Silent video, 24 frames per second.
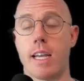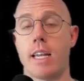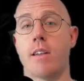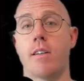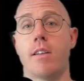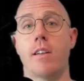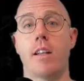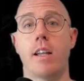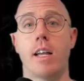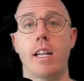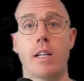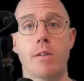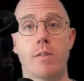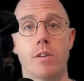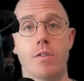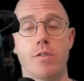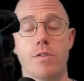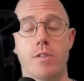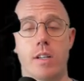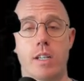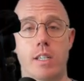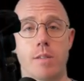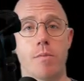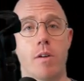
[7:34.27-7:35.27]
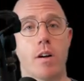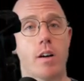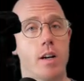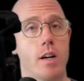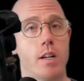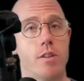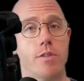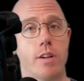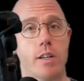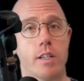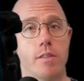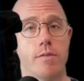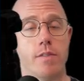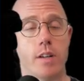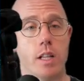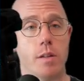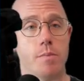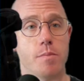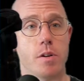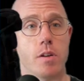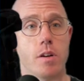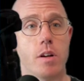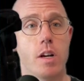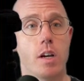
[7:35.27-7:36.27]
And anyone who's a smart contract
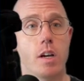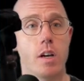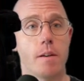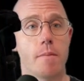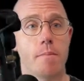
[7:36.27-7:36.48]
developer